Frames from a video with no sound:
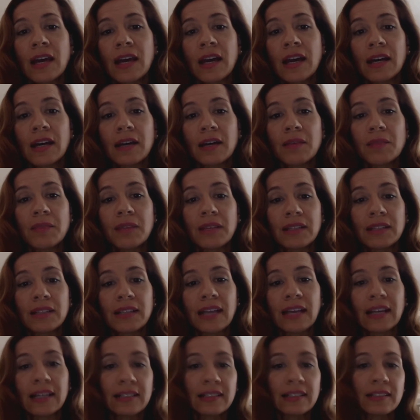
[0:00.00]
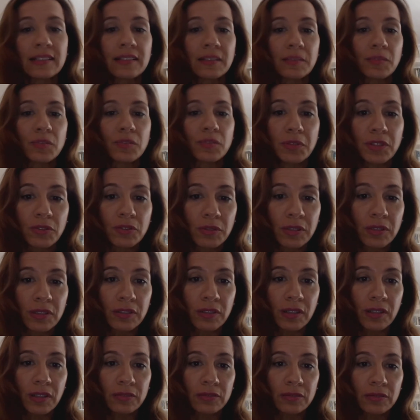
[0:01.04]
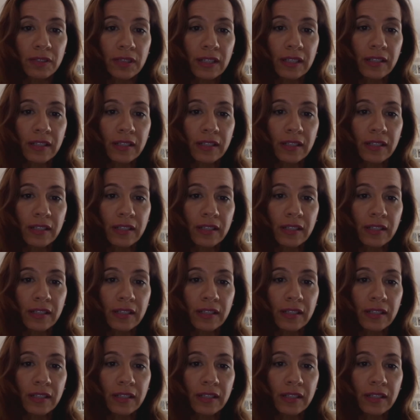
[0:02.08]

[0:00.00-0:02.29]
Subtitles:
And Canada seems to be doing a really